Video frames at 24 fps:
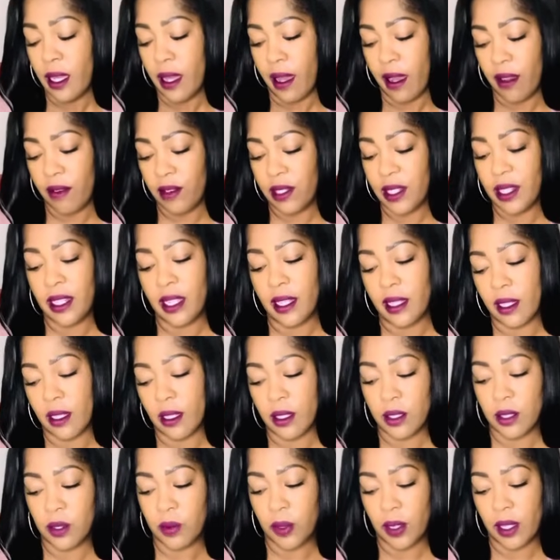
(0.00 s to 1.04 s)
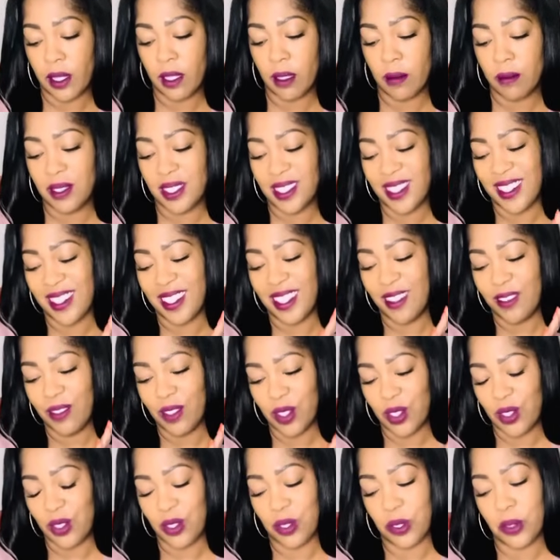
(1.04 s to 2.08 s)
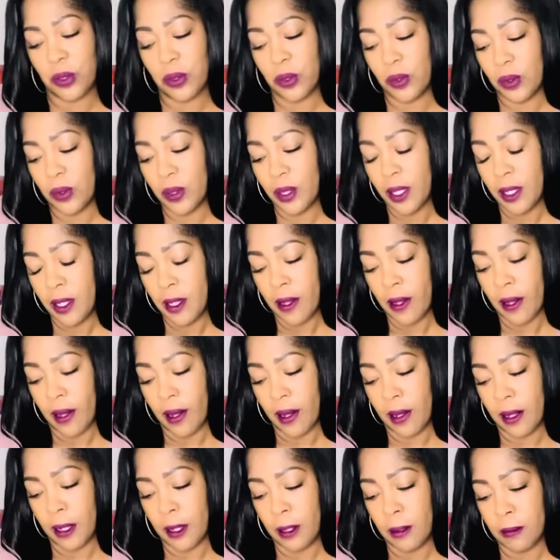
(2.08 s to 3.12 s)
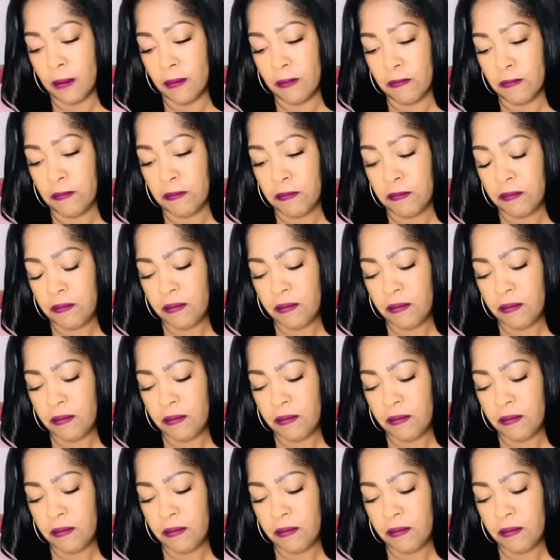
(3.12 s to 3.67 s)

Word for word: Everything else, when it comes to love, is so, um,